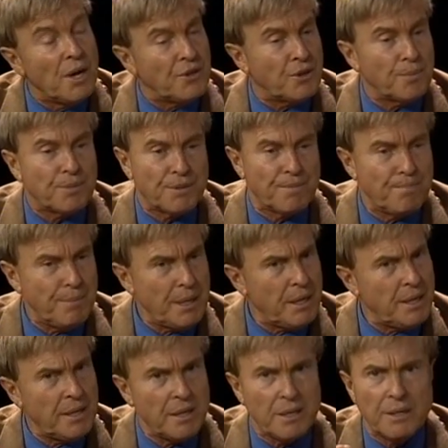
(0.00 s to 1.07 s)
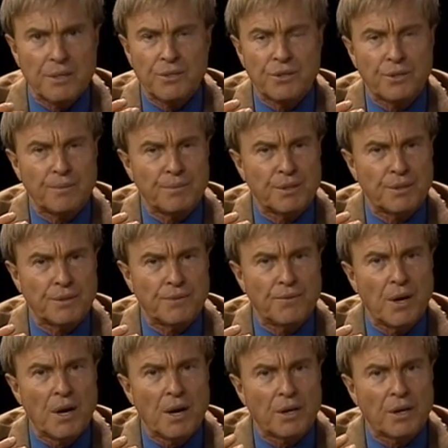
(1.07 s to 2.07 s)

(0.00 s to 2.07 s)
in terms of media, in terms of